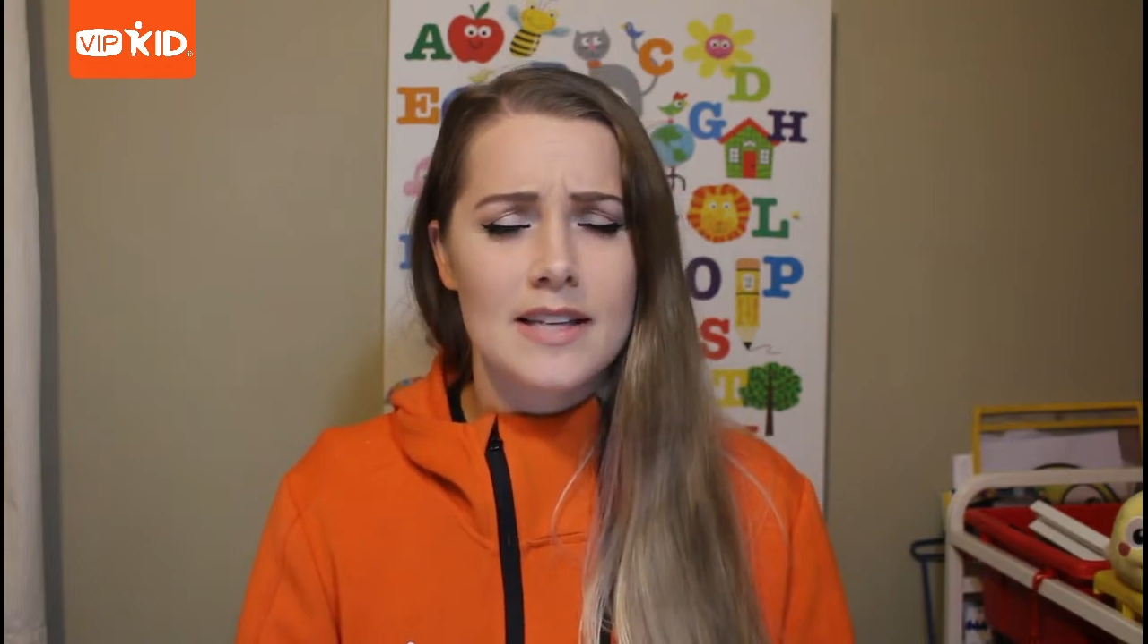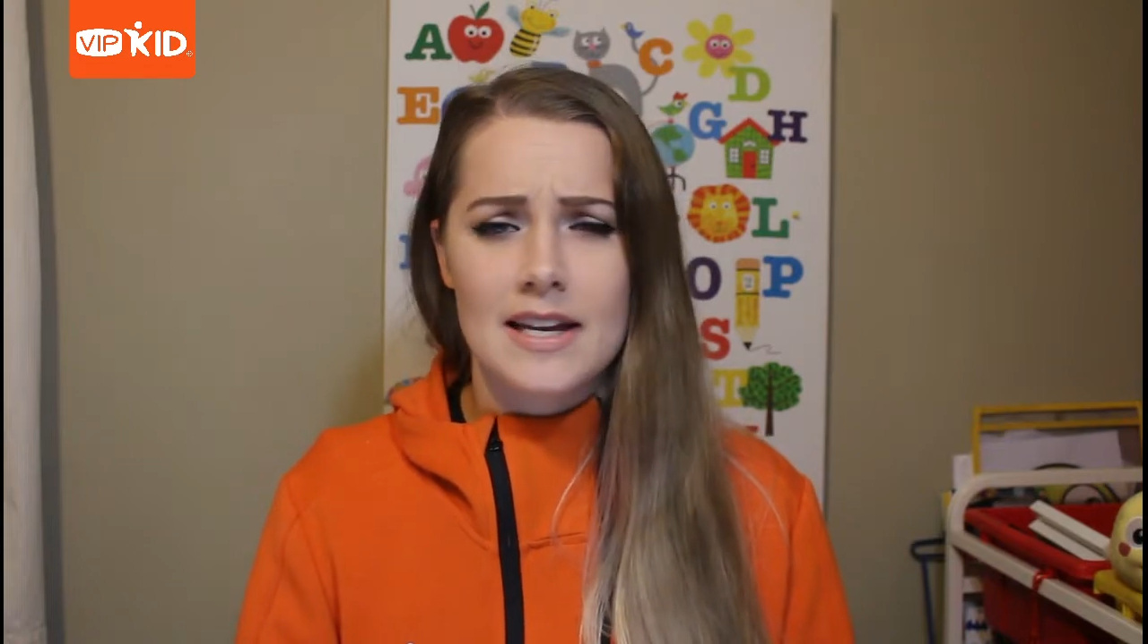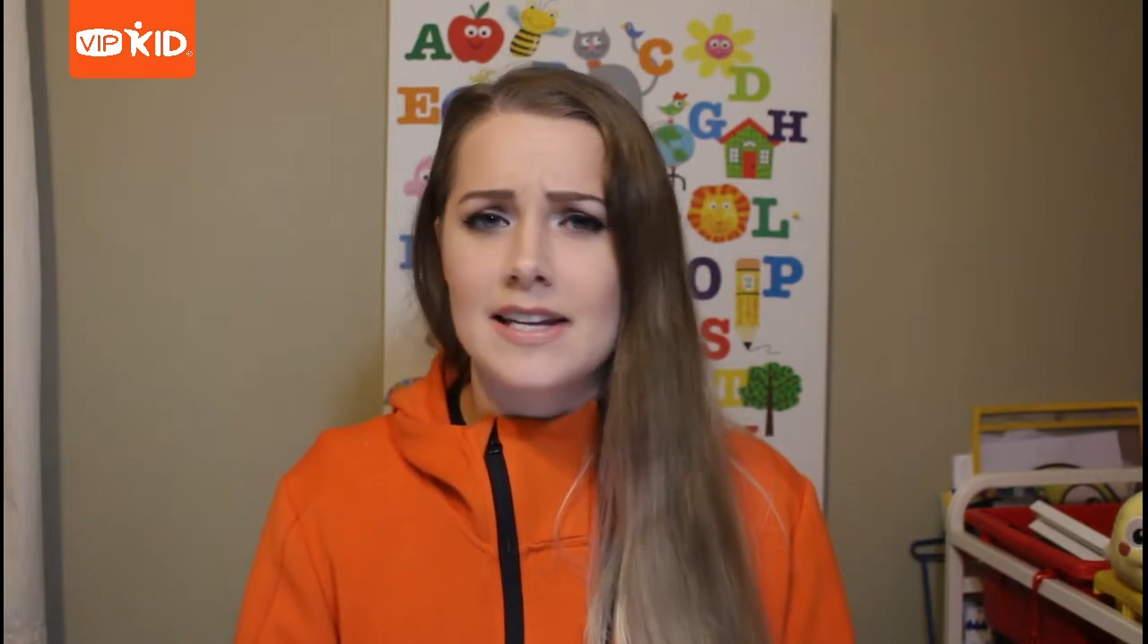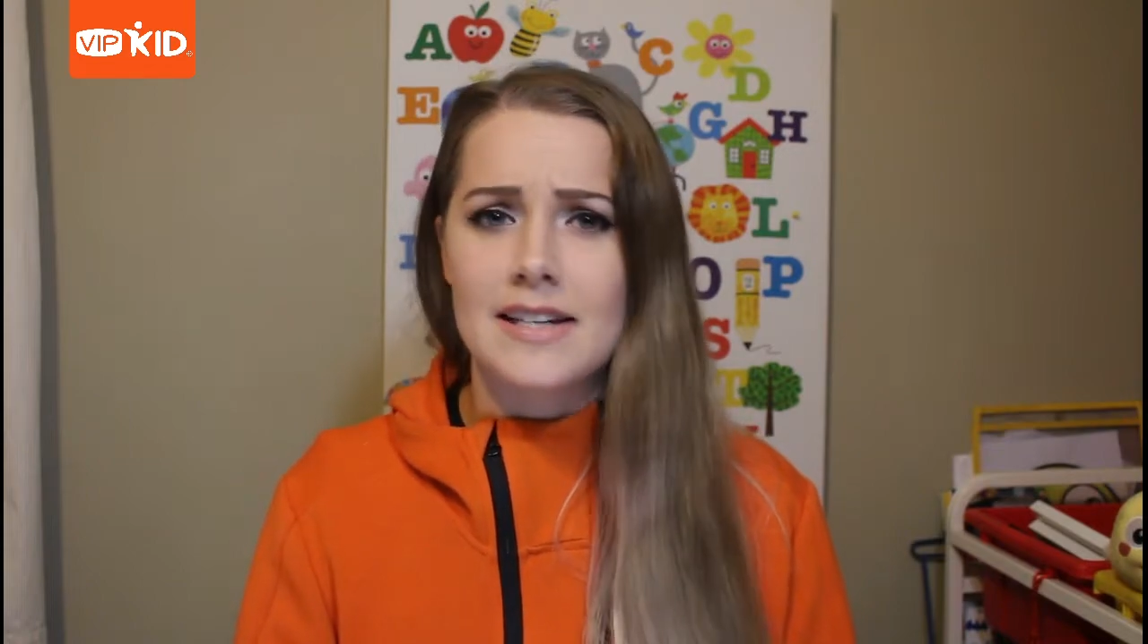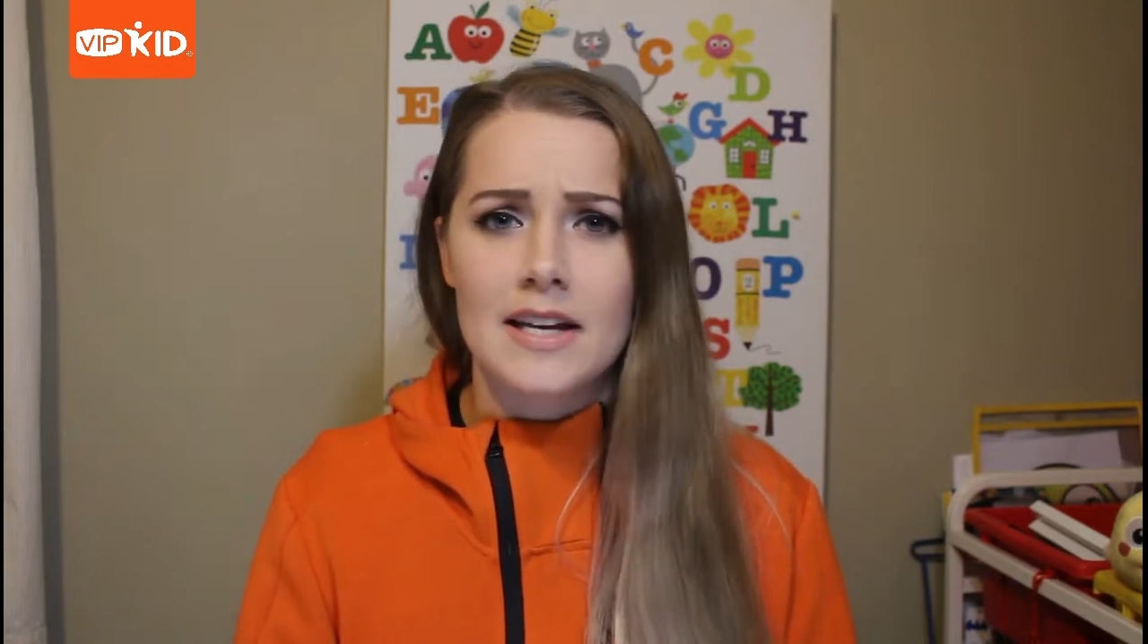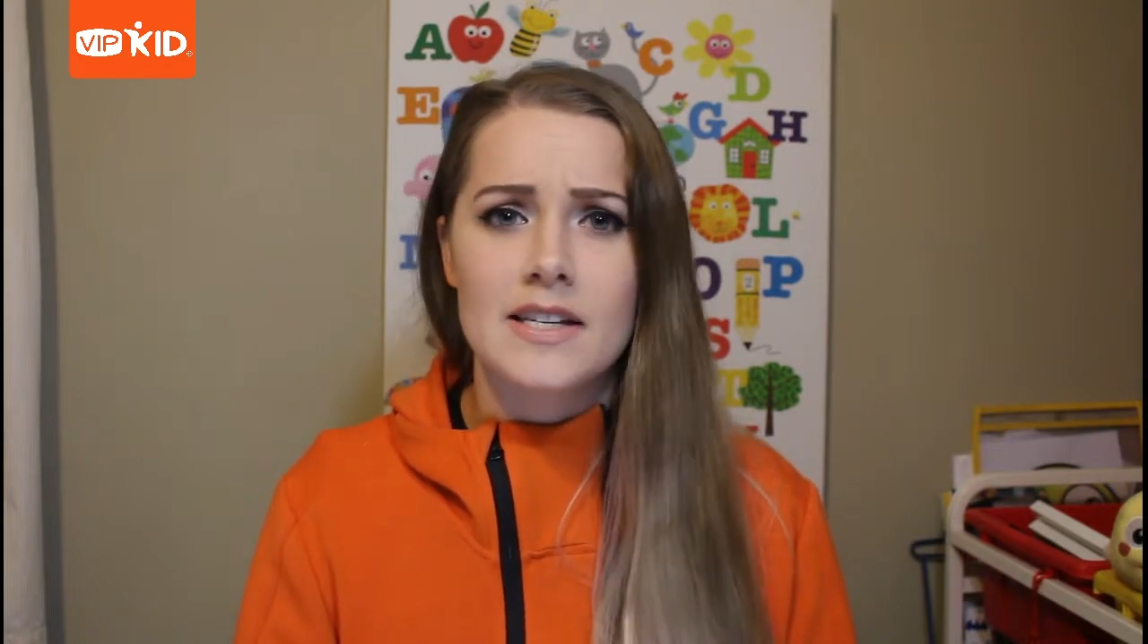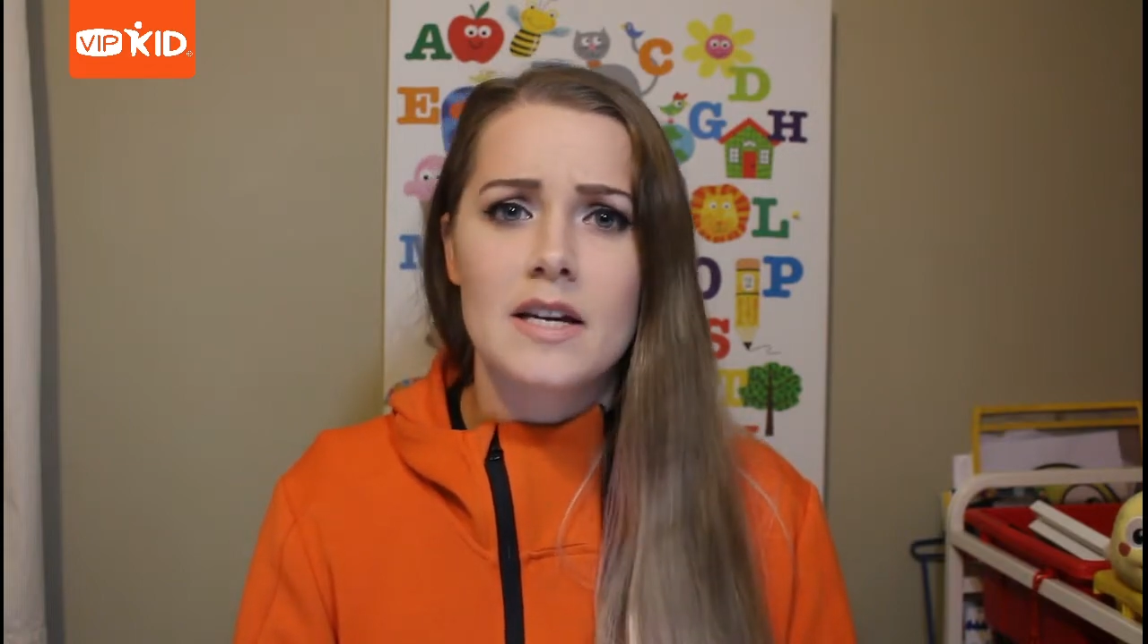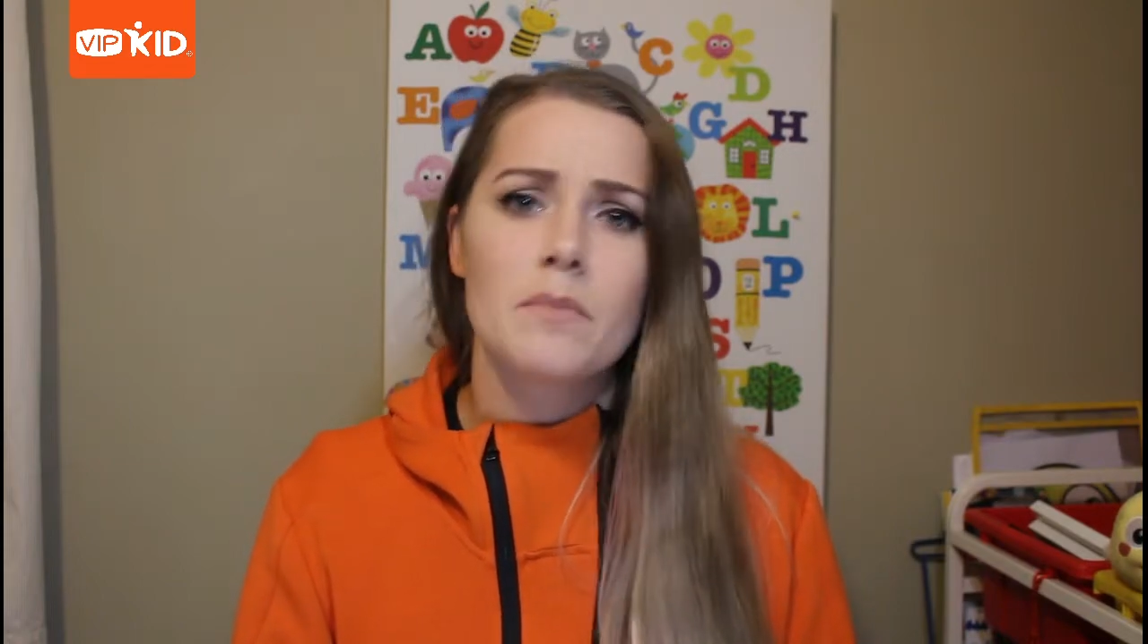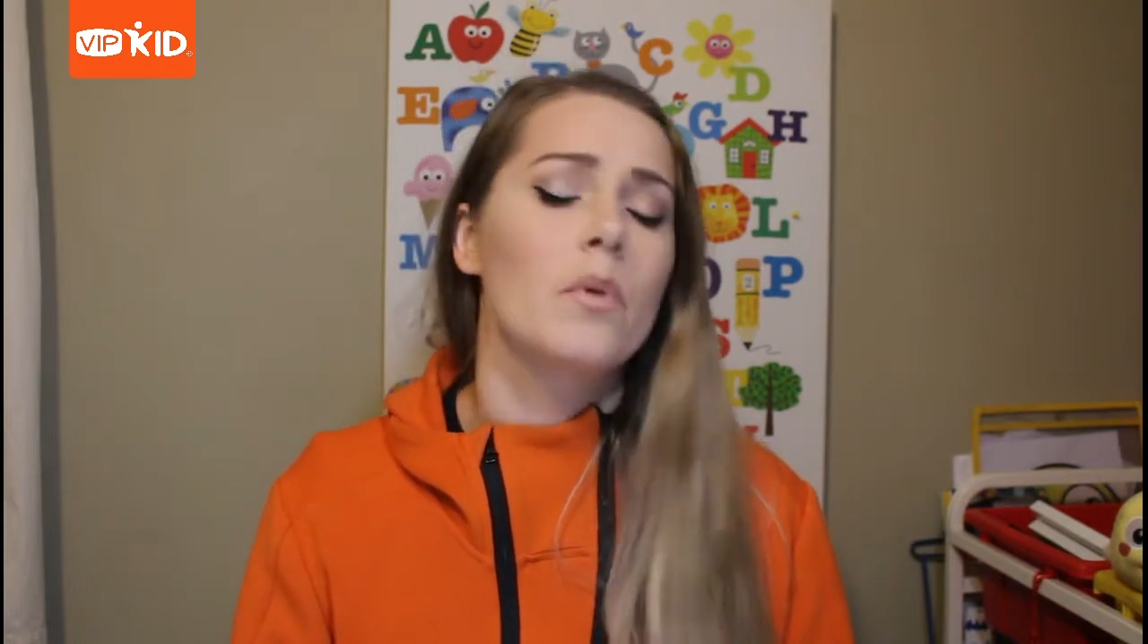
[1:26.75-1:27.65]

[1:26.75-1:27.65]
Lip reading: that he does it.